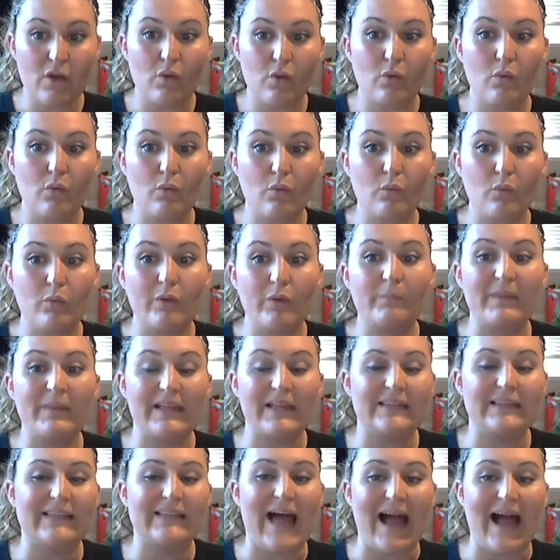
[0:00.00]
would be
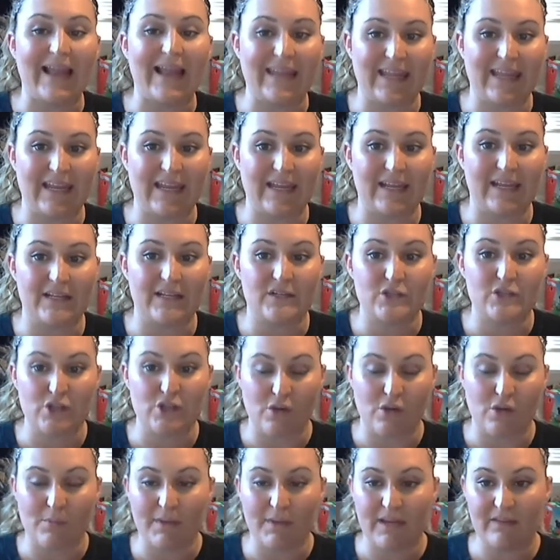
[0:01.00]
lacking in
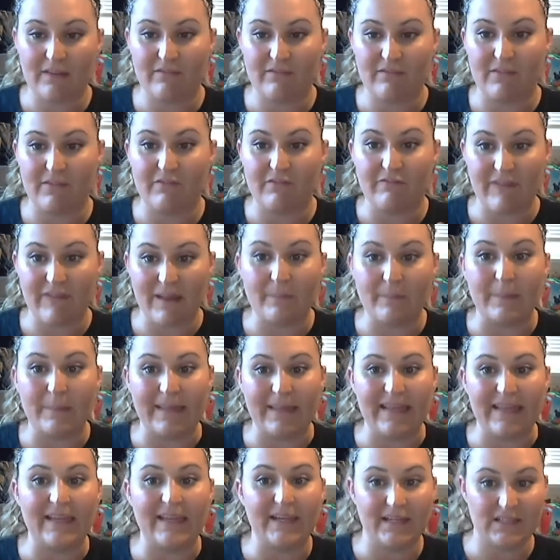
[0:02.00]
so many of the
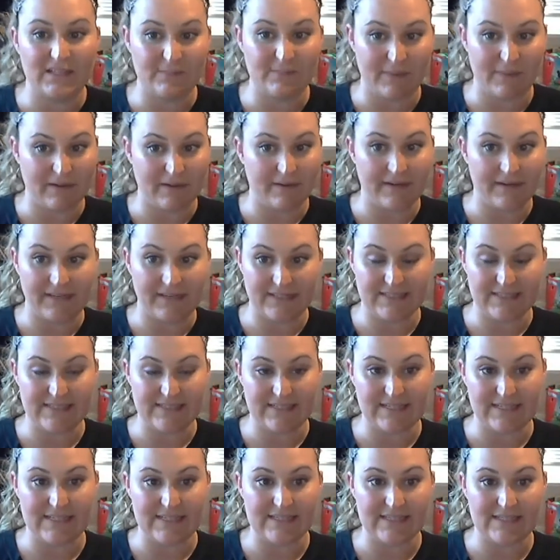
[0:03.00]
family
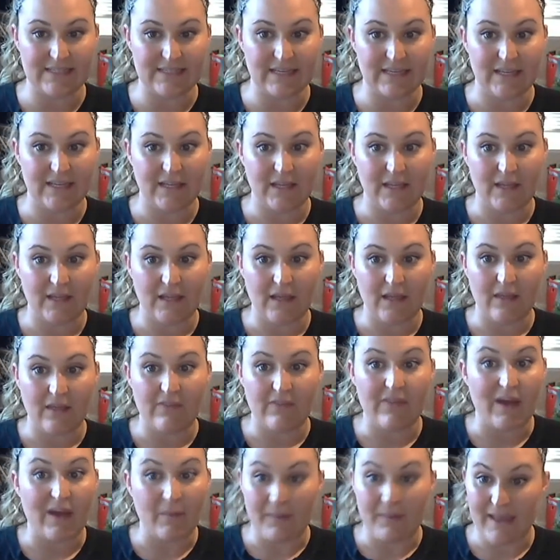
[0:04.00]
experiences
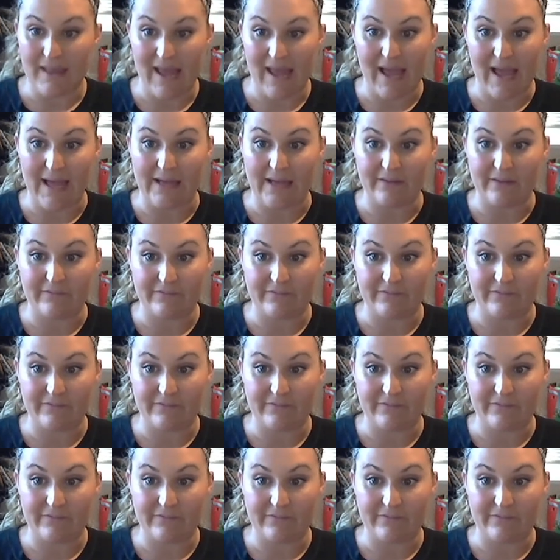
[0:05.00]
that we have.